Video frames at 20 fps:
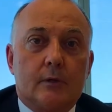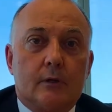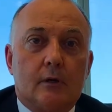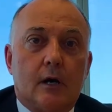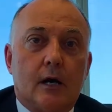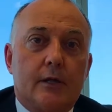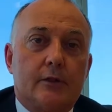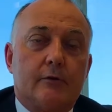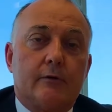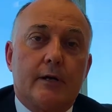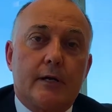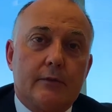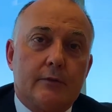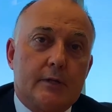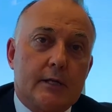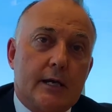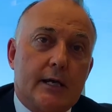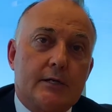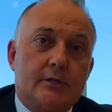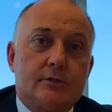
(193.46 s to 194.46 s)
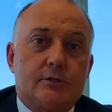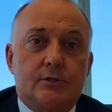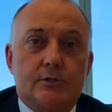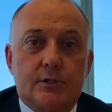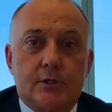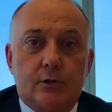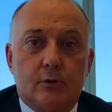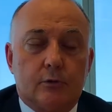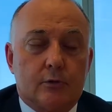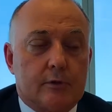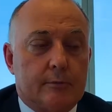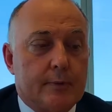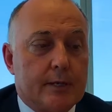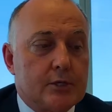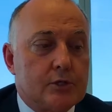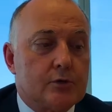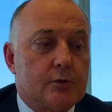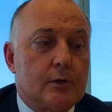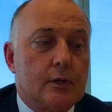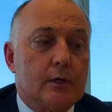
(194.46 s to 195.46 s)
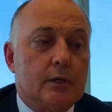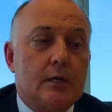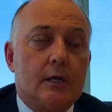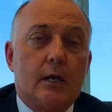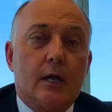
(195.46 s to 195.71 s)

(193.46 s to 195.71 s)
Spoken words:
either at the agency or Commensura,